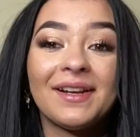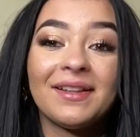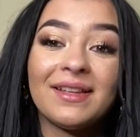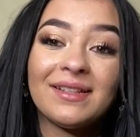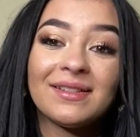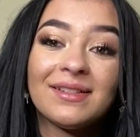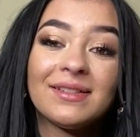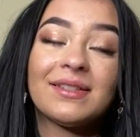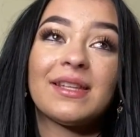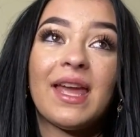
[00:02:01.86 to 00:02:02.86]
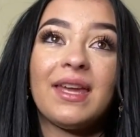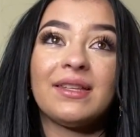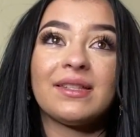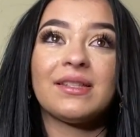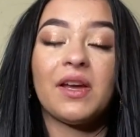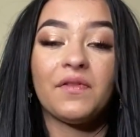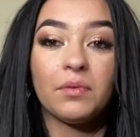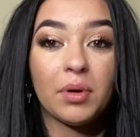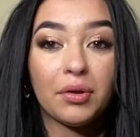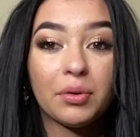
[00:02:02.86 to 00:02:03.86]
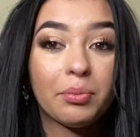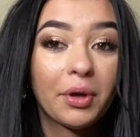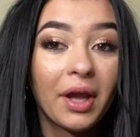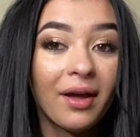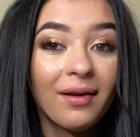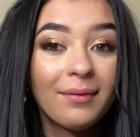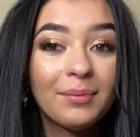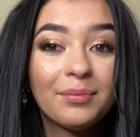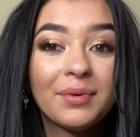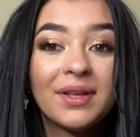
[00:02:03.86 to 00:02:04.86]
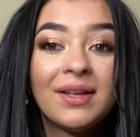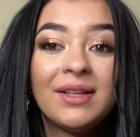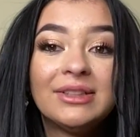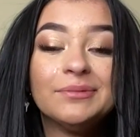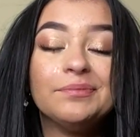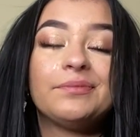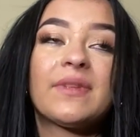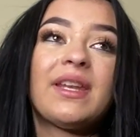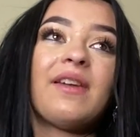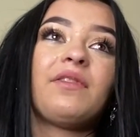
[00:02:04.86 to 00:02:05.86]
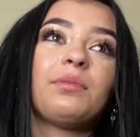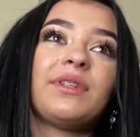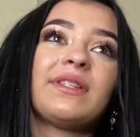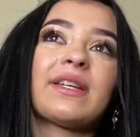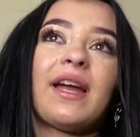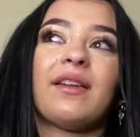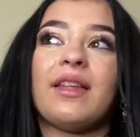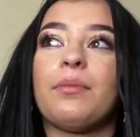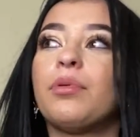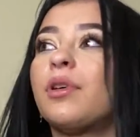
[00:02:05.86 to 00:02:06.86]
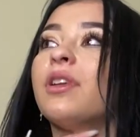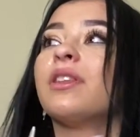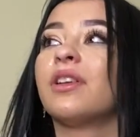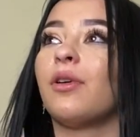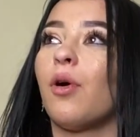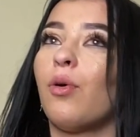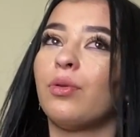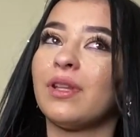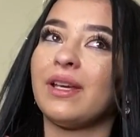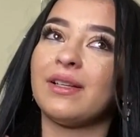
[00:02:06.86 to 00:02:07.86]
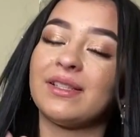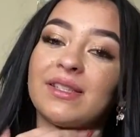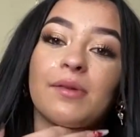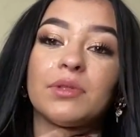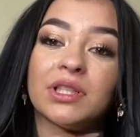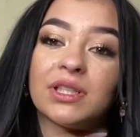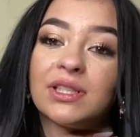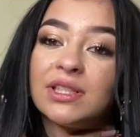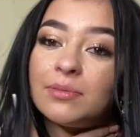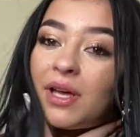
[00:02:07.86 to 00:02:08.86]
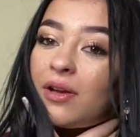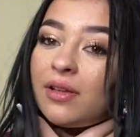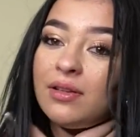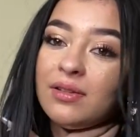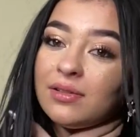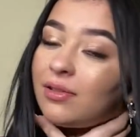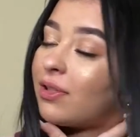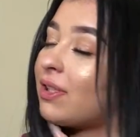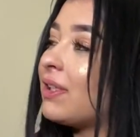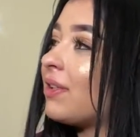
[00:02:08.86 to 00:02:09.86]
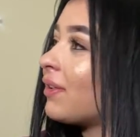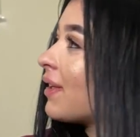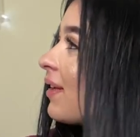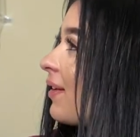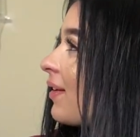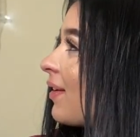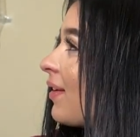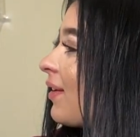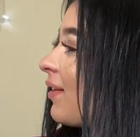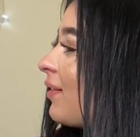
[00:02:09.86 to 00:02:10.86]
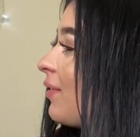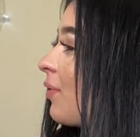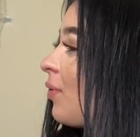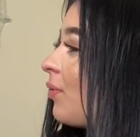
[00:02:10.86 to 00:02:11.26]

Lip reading: of saying stuff about the breakup. And everybody's kind of putting their own assumptions about it on the internet. And,